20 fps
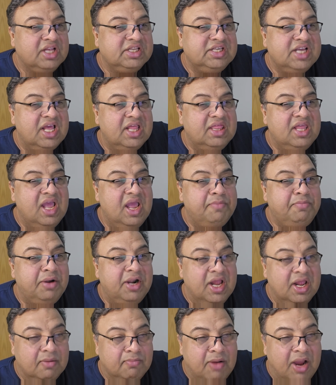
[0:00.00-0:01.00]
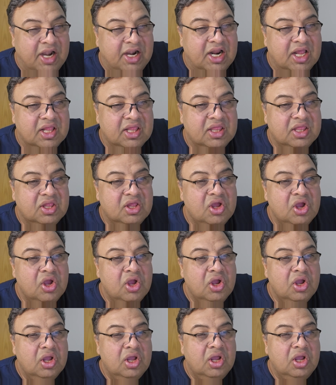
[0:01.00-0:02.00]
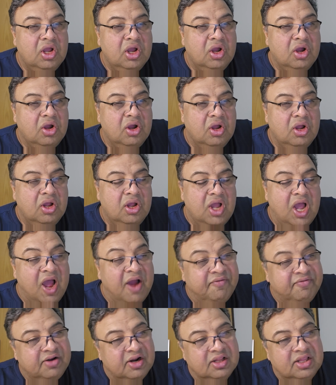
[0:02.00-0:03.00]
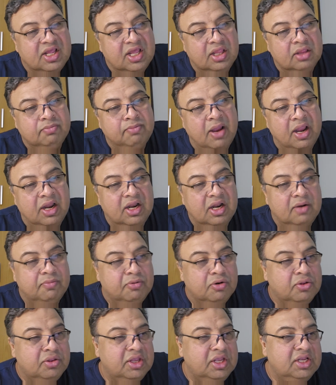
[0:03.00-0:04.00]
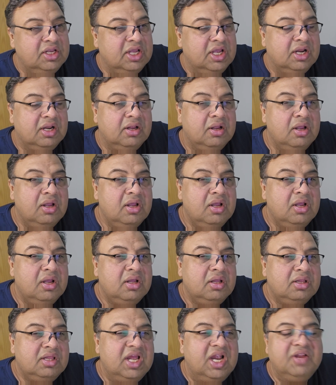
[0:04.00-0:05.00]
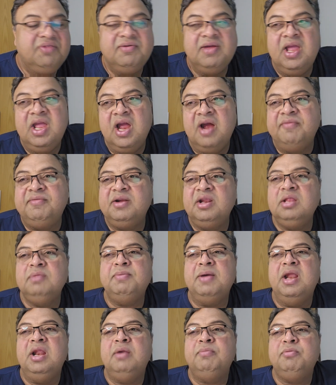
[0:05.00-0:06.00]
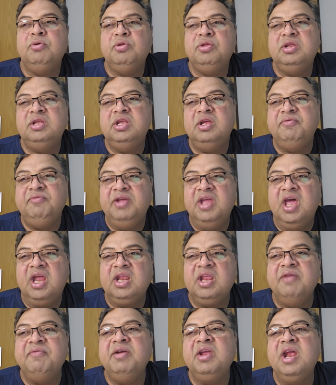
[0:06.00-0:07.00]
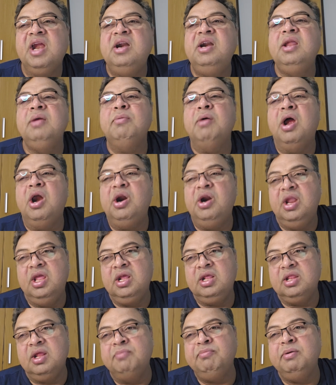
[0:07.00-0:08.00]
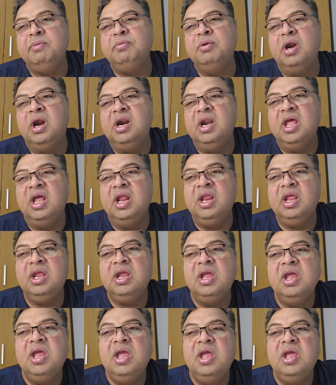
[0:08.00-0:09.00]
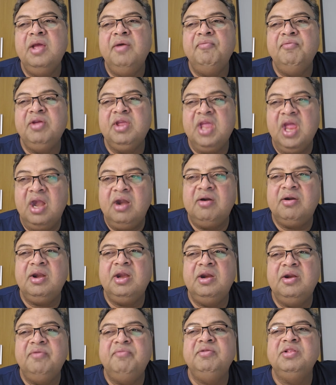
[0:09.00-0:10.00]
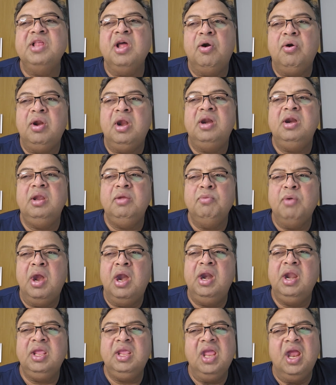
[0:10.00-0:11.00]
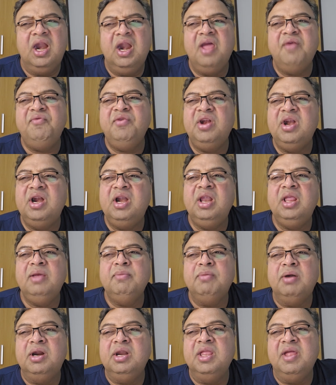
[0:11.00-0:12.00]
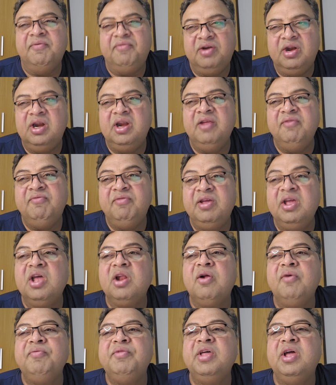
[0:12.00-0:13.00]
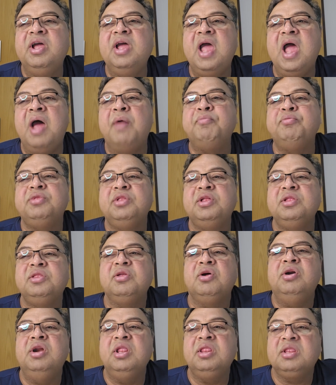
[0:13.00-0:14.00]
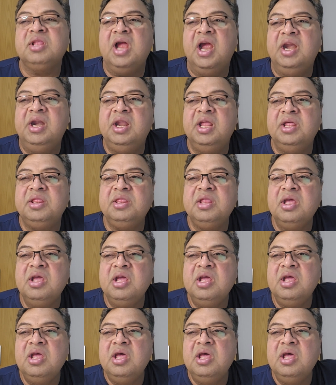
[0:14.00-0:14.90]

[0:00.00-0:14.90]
such as the epidermidis uh, uh, after the spinal procedure. That's why after spinal procedure we are giving antibiotics and people are telling we can treat it without antibiotics. Yeah, definitely, but definitely fear of the abscess or cystitis